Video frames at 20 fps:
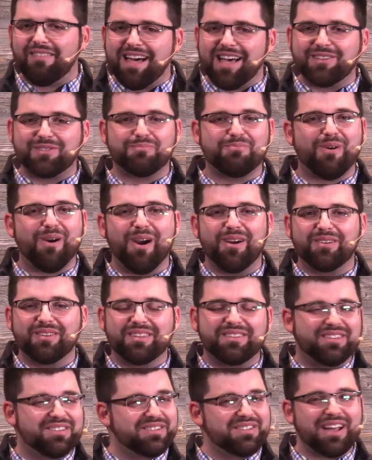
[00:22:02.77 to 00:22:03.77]
last part.
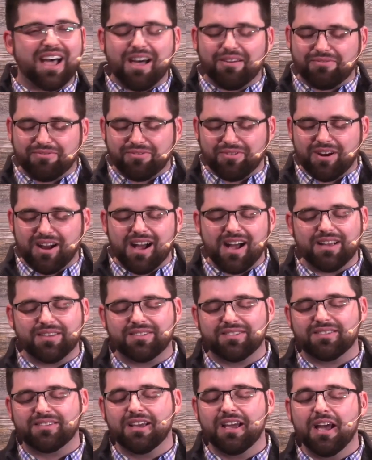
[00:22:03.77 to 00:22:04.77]
This is not for
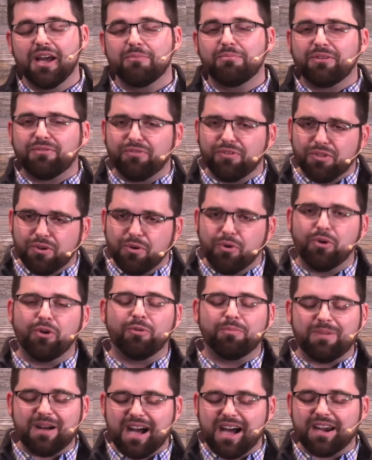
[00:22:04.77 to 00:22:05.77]
us, but for the
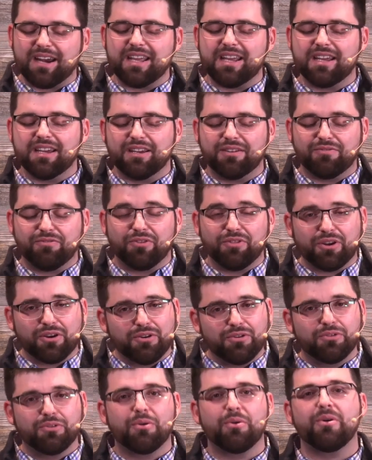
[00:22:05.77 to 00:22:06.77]
whole body and for the
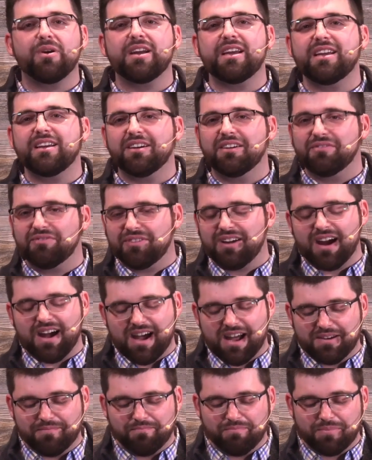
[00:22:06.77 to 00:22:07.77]
glory of
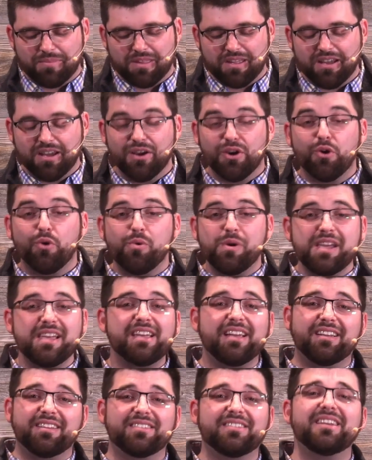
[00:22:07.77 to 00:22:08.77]
God.
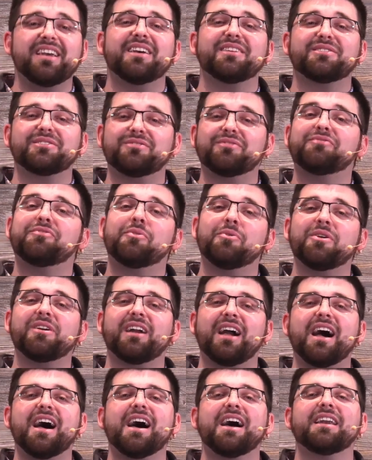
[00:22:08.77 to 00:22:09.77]
We exist for
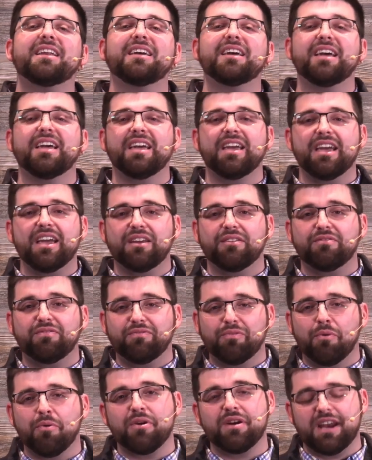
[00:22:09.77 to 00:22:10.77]
God and
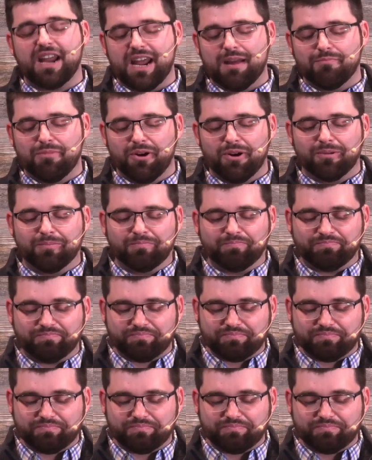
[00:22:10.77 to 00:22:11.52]
for neighbor.